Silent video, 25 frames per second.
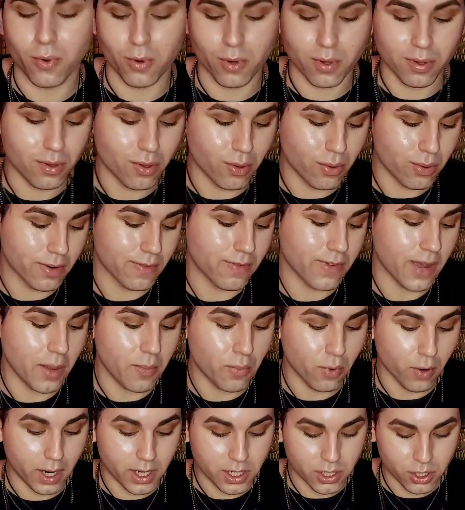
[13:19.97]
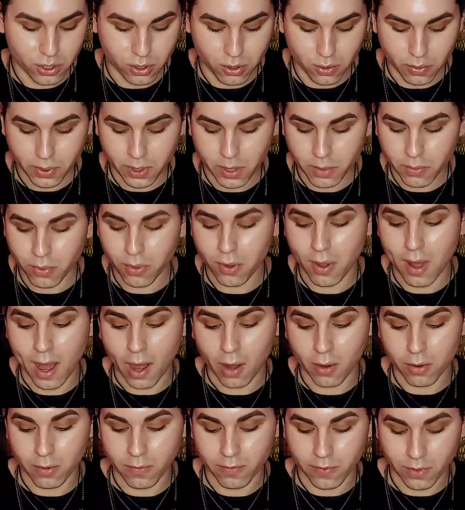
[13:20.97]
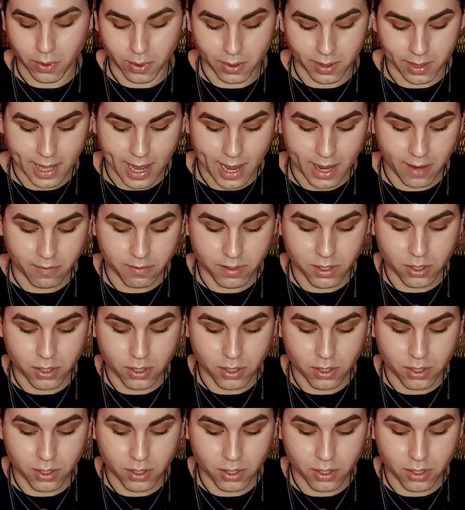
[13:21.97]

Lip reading: or lower vibrational people out of your life,